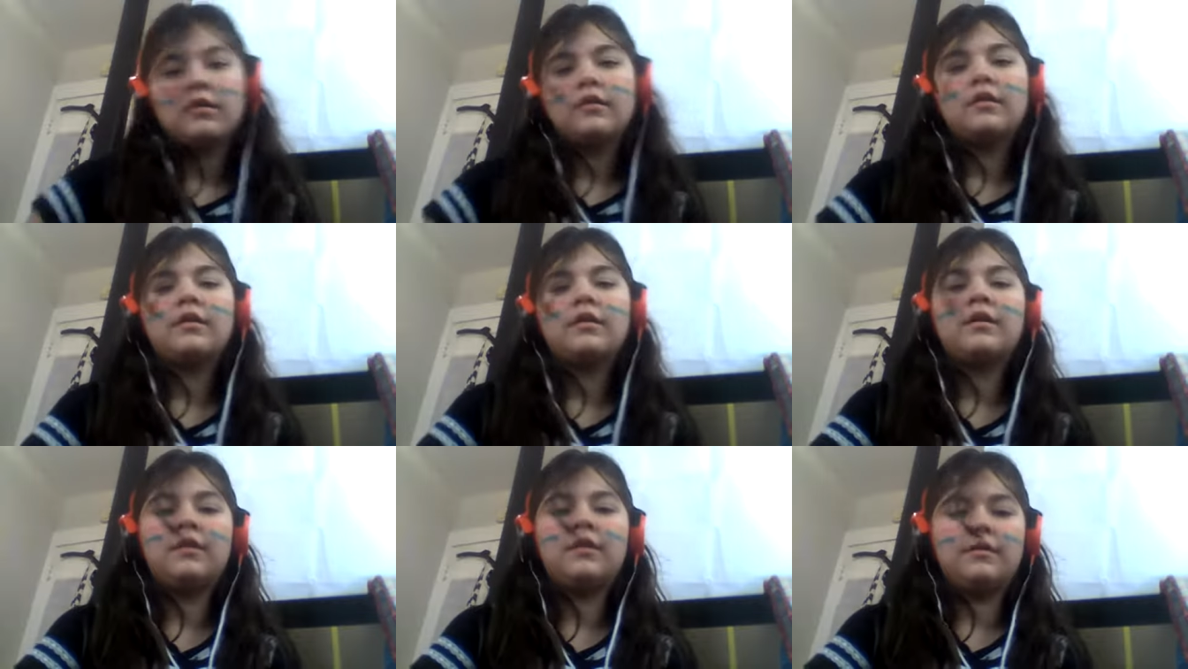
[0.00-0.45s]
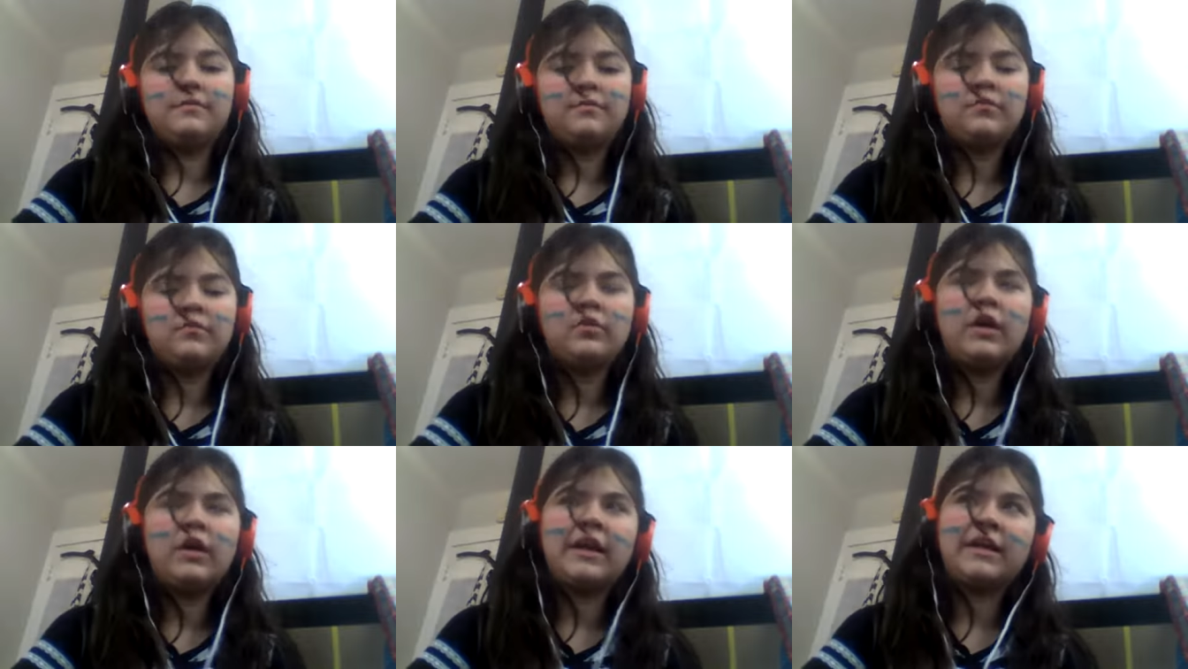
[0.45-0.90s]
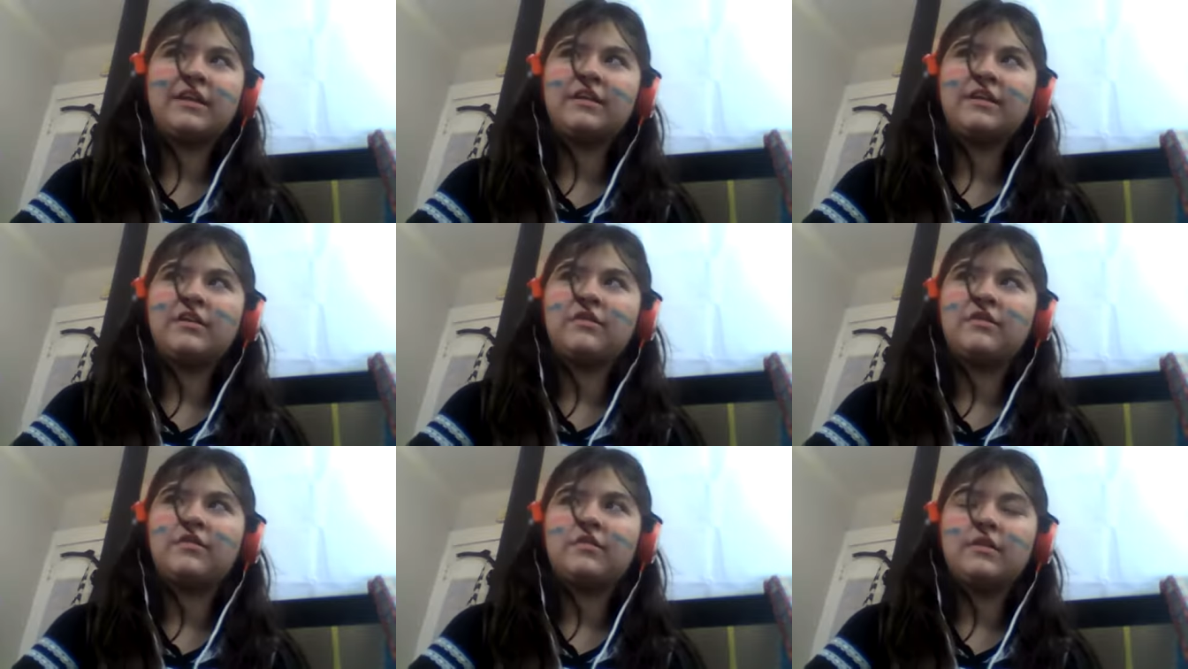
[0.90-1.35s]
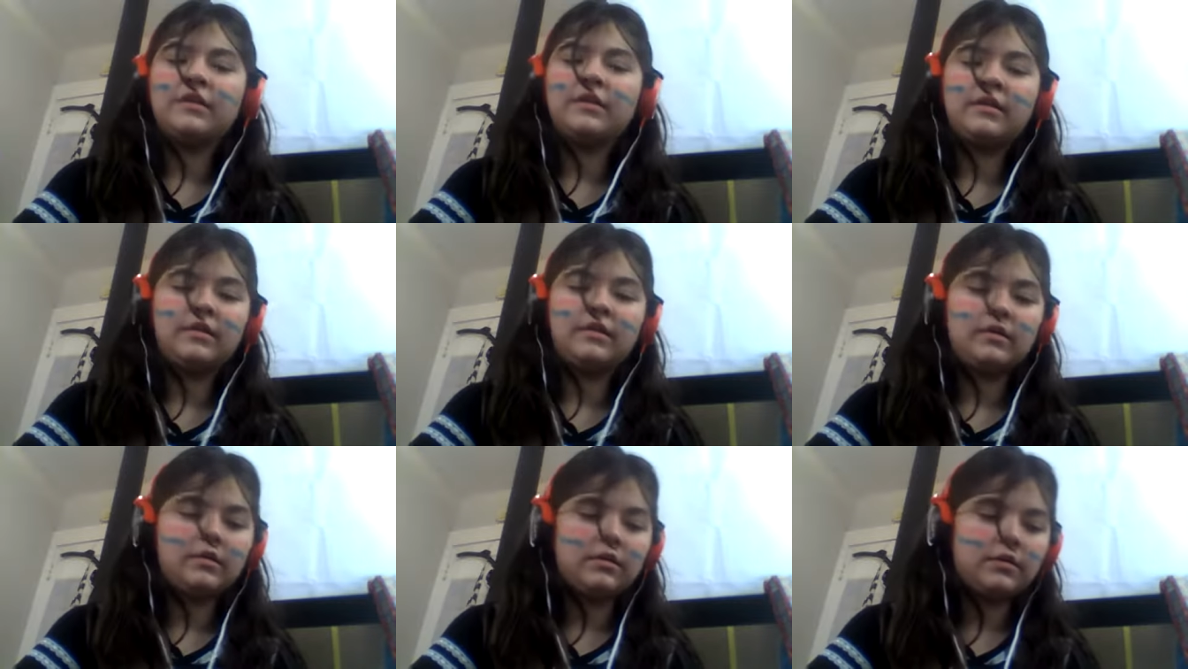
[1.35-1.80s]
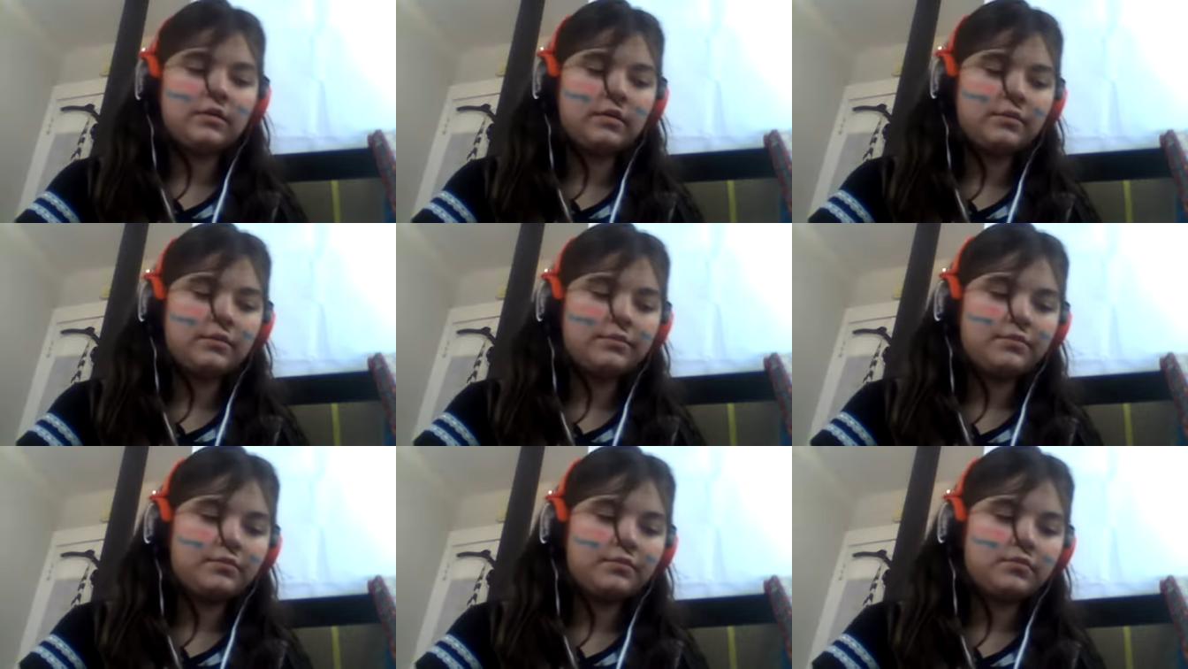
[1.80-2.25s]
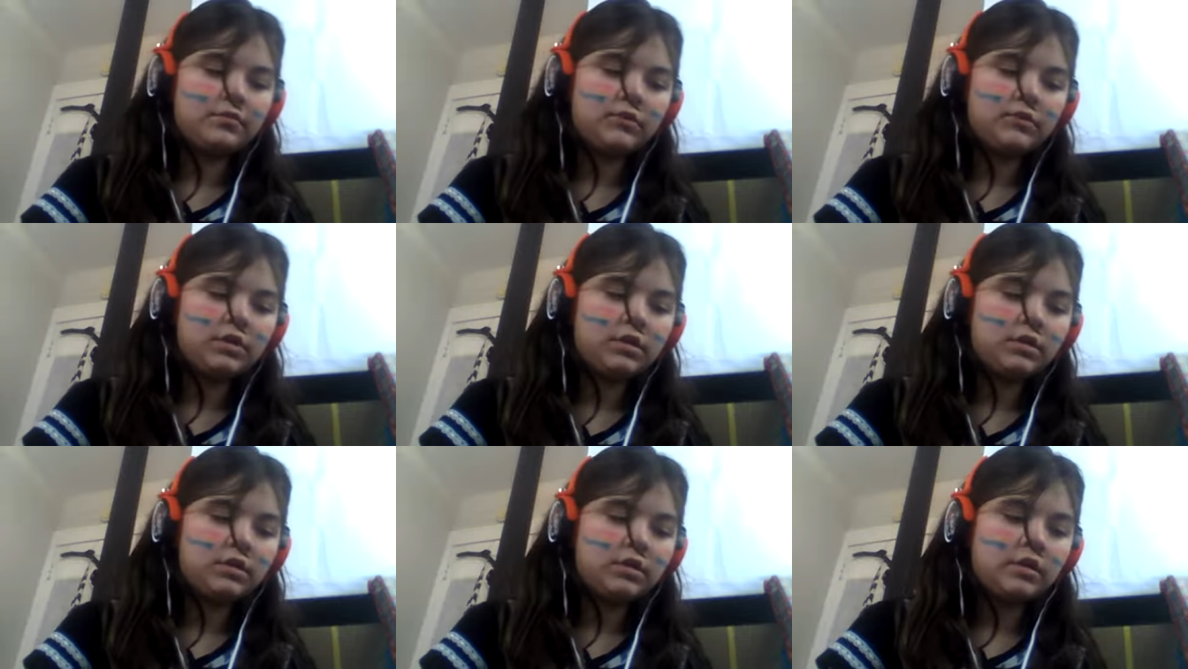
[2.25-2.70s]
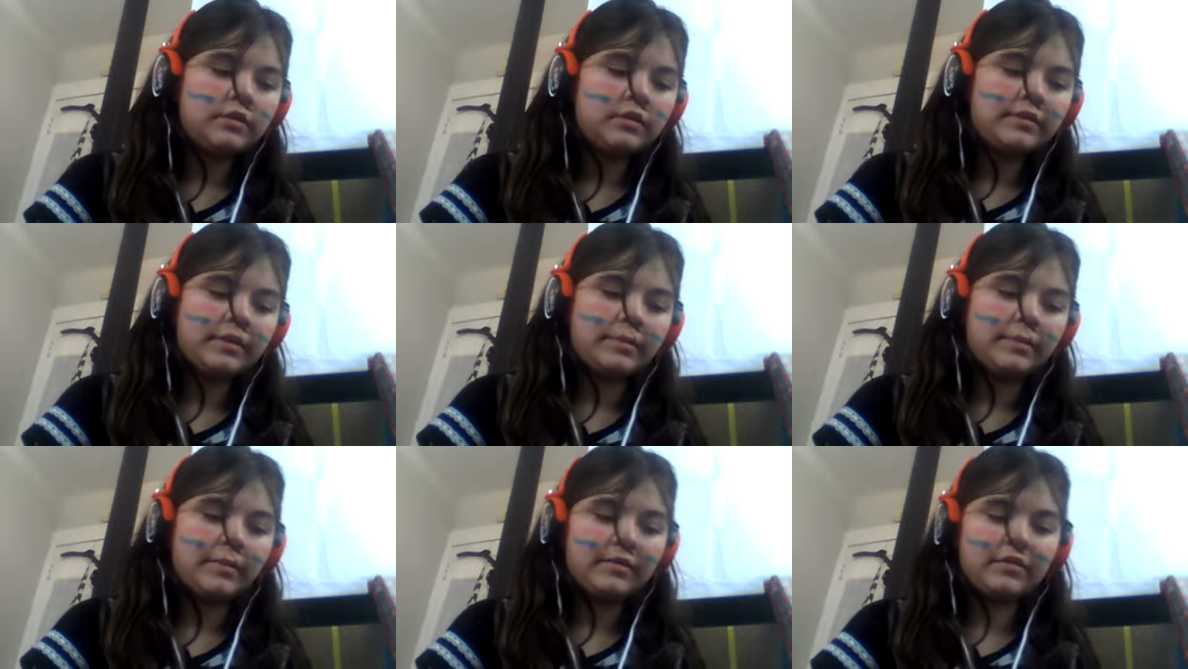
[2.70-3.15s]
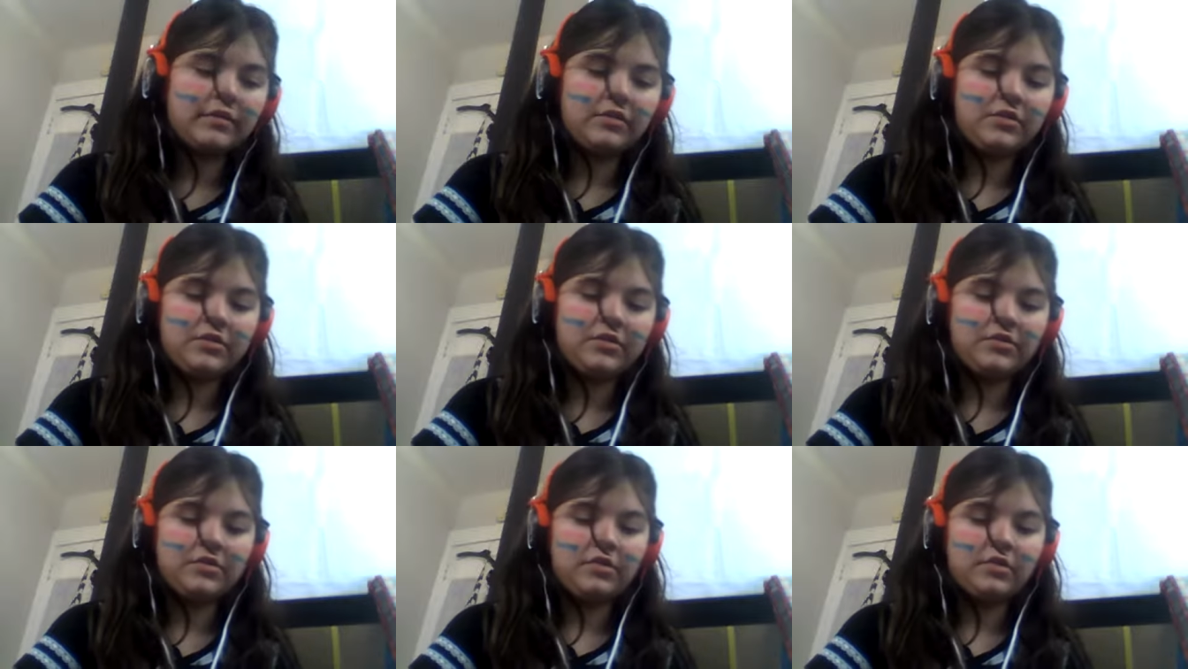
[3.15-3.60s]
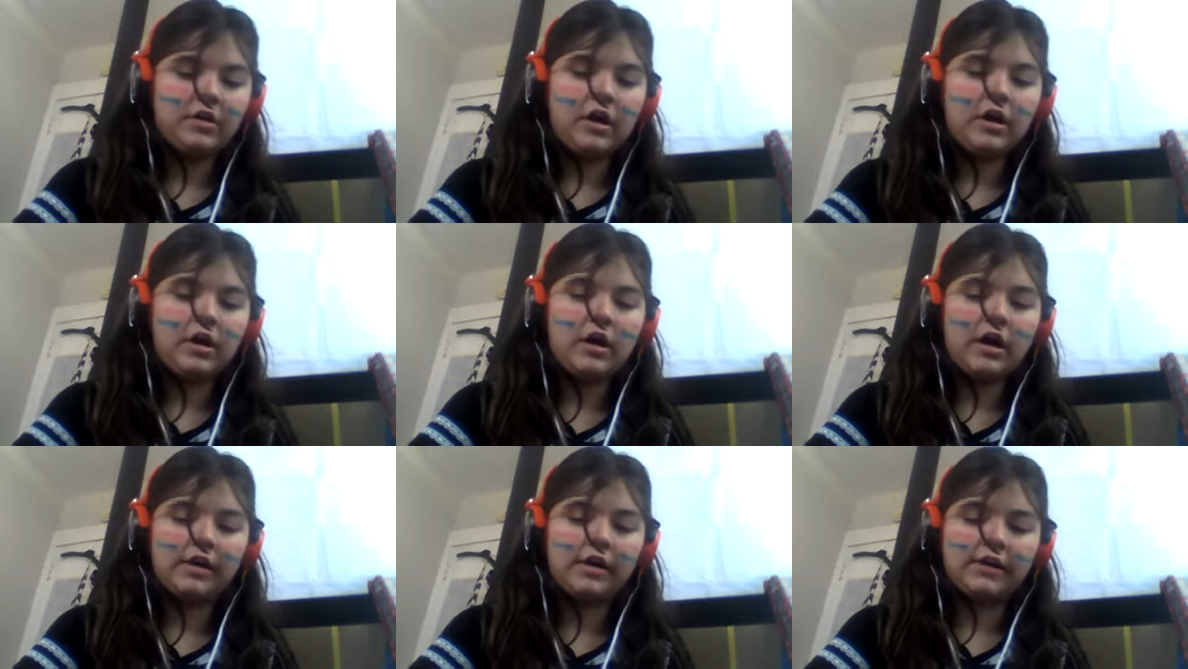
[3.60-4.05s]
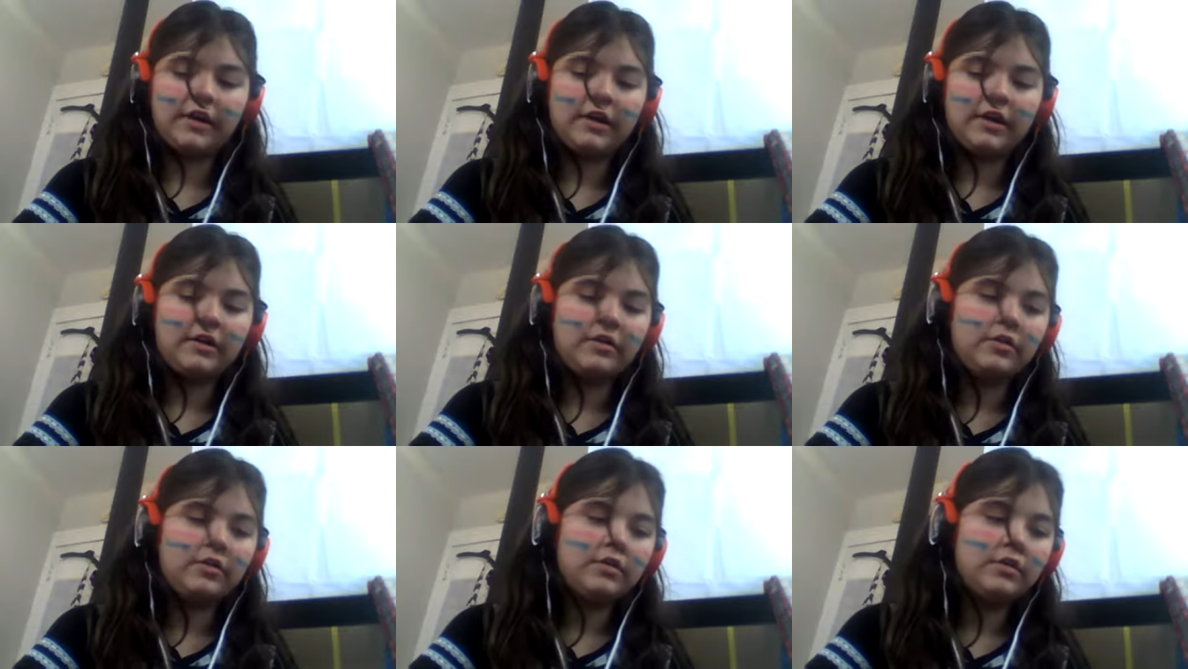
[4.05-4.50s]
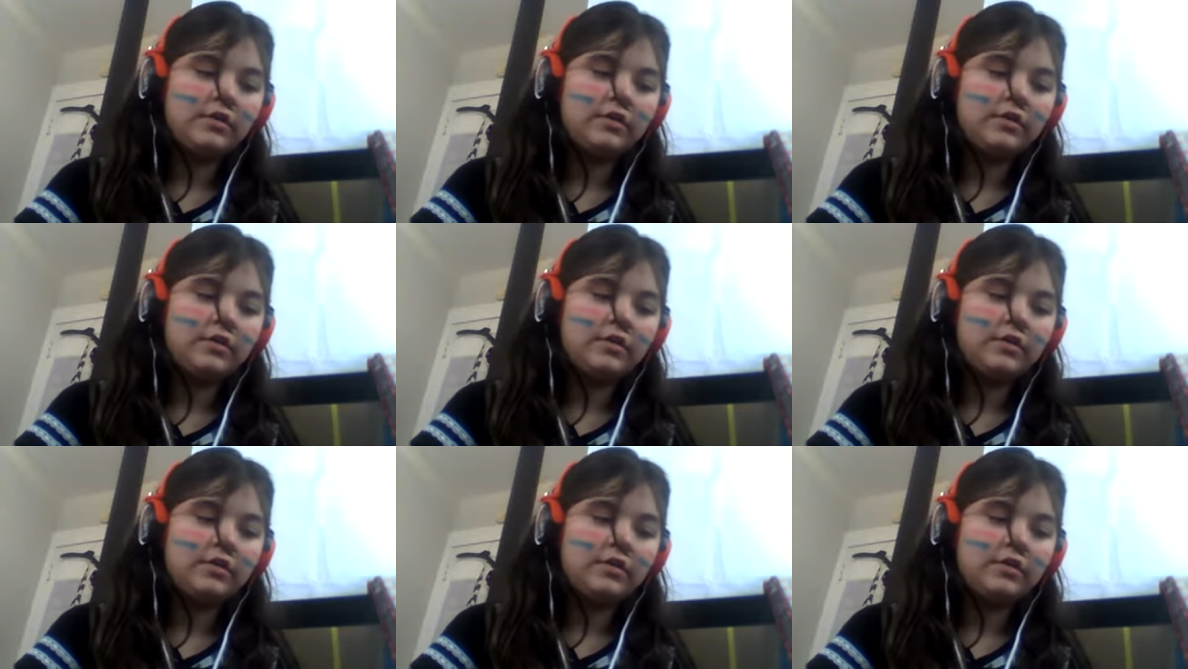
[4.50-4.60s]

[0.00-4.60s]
Uh, well, I can do and um, of my little sister Hanako.